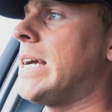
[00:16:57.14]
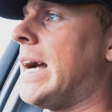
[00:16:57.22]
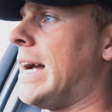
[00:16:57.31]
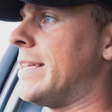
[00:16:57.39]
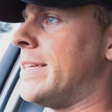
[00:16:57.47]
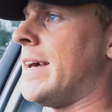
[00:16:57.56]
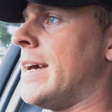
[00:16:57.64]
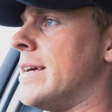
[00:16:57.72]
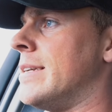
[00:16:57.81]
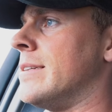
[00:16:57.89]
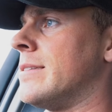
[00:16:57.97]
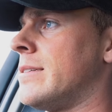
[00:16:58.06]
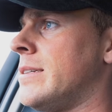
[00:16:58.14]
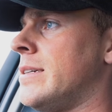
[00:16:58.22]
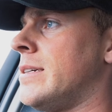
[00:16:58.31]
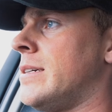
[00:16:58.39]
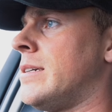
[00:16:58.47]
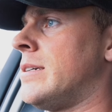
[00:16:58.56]
and
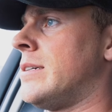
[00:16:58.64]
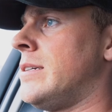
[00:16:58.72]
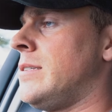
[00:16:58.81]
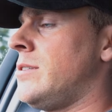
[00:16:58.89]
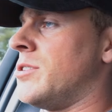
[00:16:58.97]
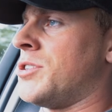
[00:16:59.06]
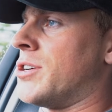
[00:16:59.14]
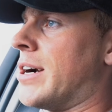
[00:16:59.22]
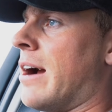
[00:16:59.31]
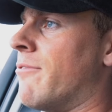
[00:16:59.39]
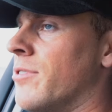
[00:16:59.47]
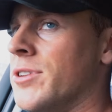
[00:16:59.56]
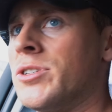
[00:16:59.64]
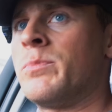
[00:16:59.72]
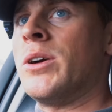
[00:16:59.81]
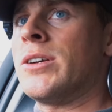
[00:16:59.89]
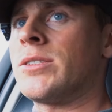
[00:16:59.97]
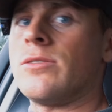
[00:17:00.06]
then just your average
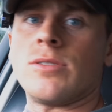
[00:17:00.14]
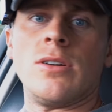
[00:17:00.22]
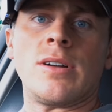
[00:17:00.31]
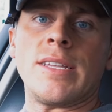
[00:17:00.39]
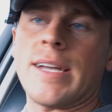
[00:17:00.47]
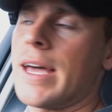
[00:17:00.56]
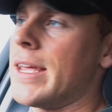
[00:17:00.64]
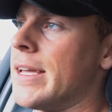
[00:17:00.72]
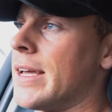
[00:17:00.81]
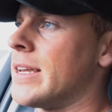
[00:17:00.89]
person who's looking to get in,